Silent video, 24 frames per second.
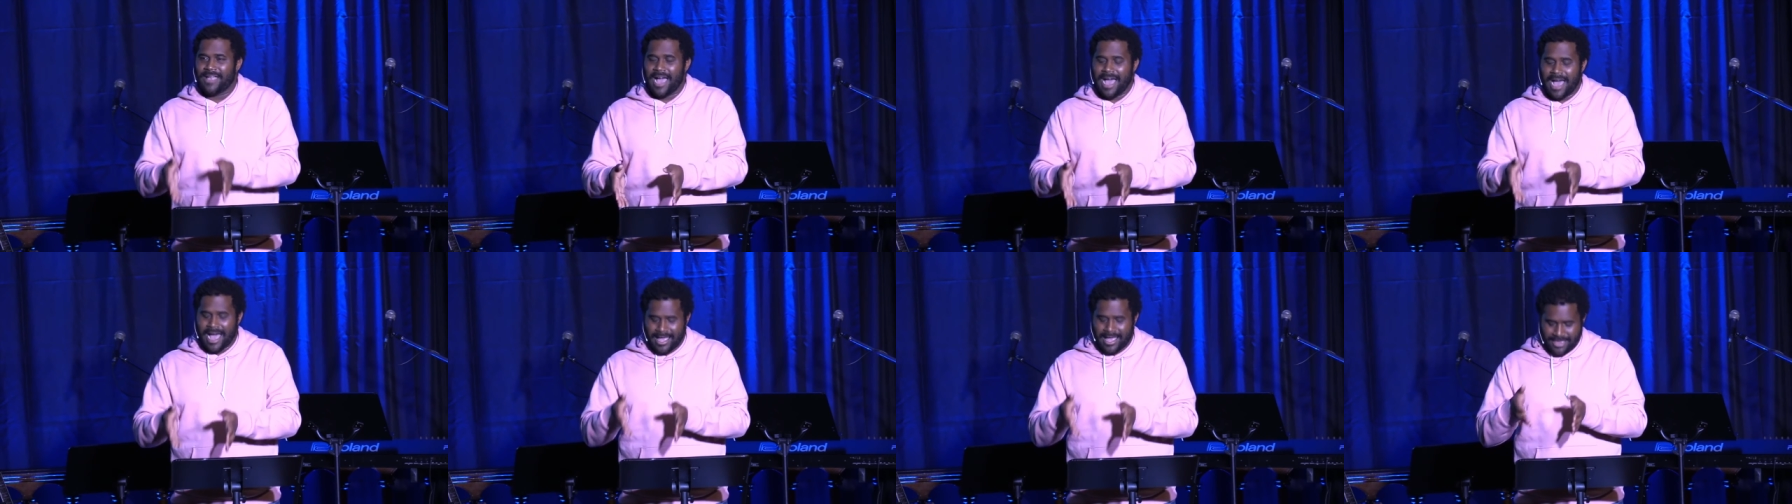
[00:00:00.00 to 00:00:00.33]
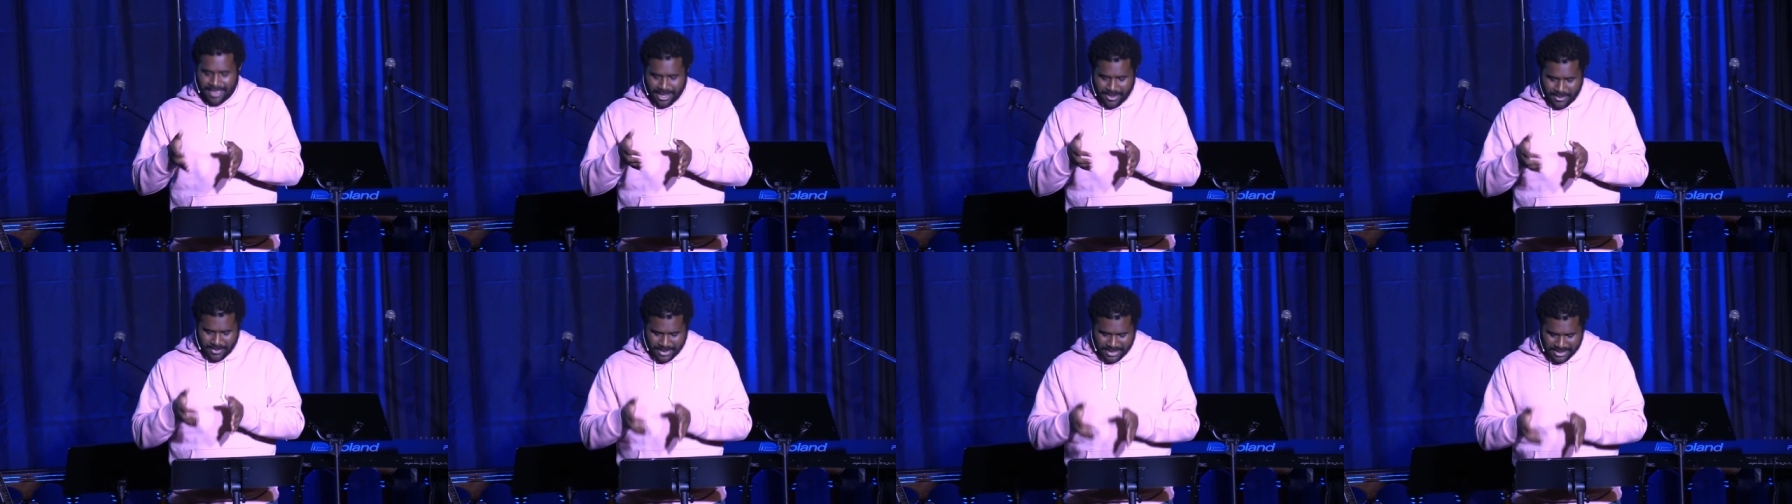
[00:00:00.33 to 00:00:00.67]
God
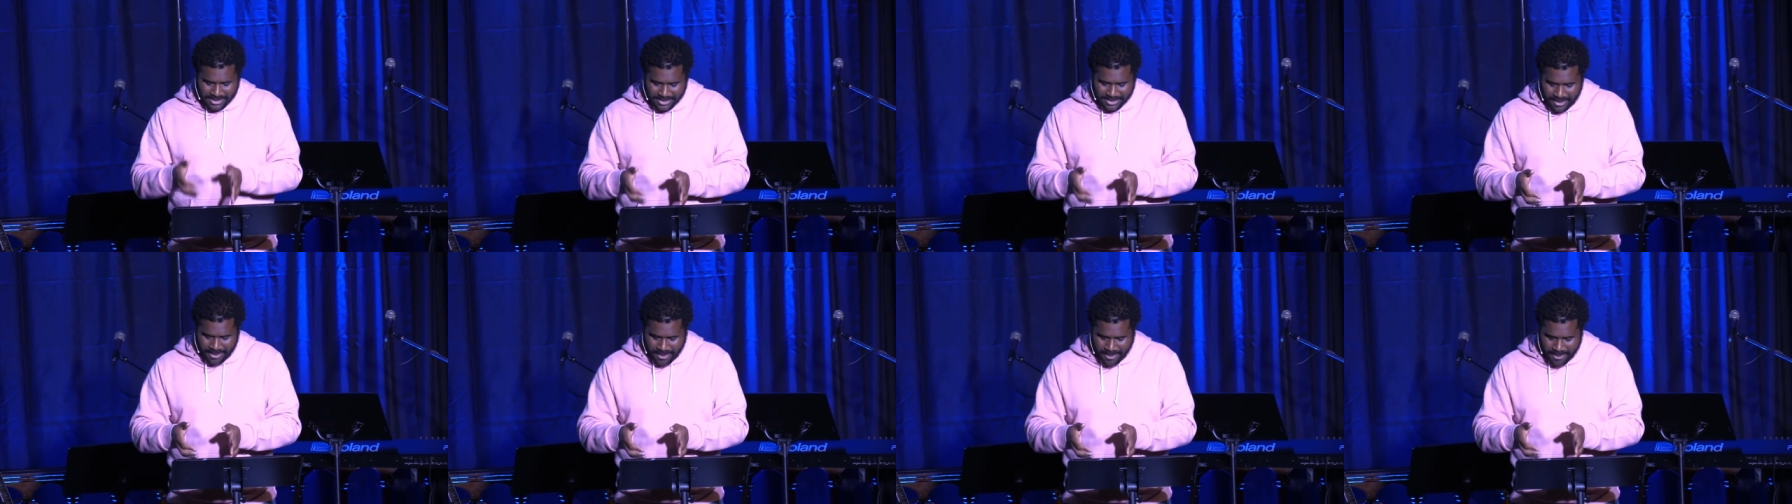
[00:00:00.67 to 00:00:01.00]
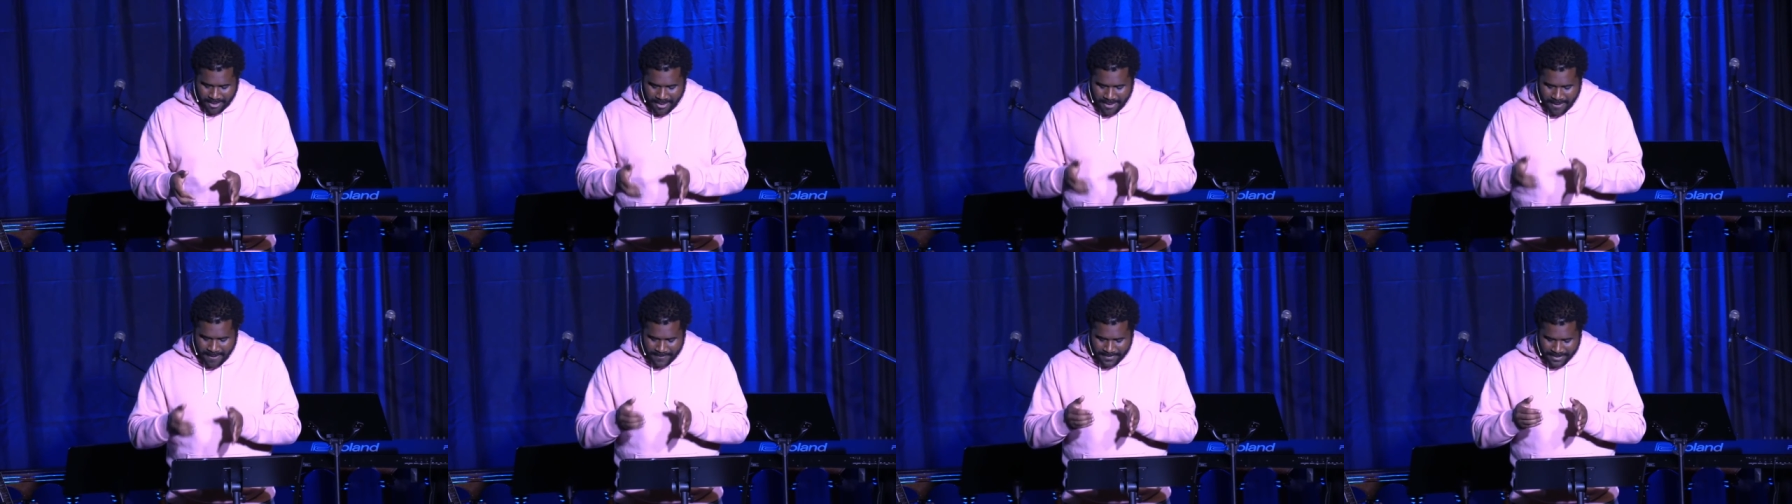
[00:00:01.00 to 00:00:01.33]
like we
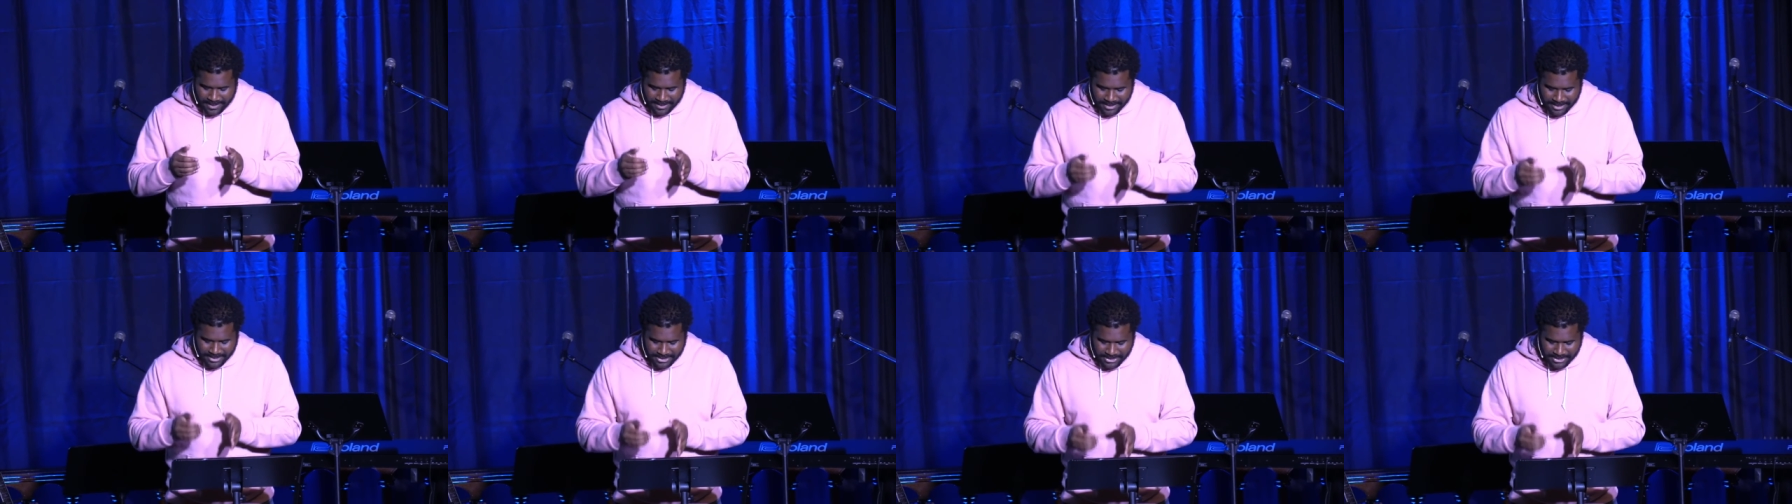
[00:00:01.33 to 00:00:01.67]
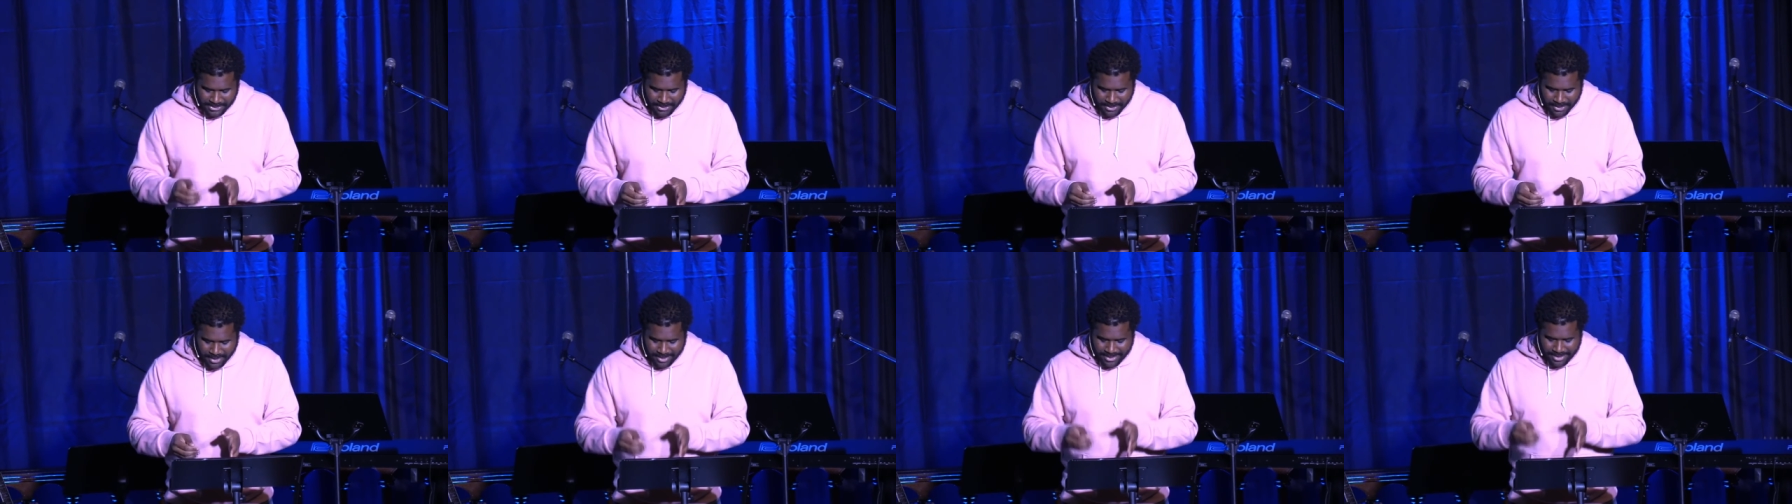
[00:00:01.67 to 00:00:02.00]
saw in this
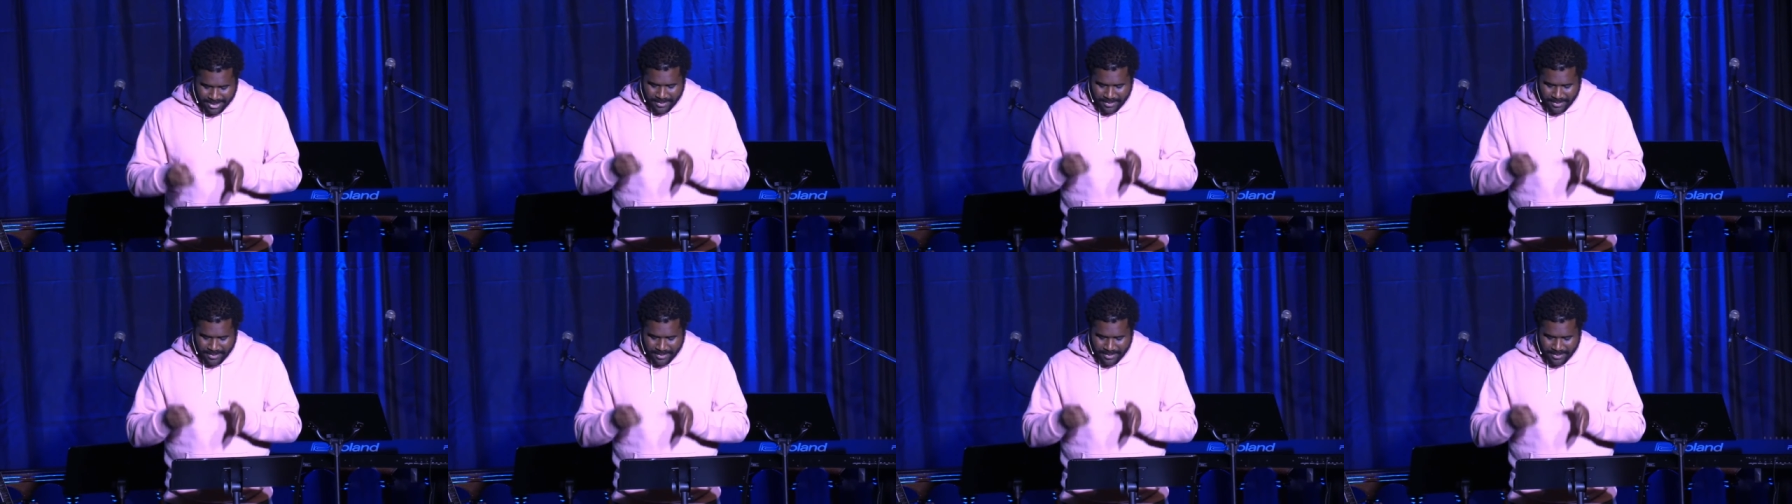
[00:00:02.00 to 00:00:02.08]
story,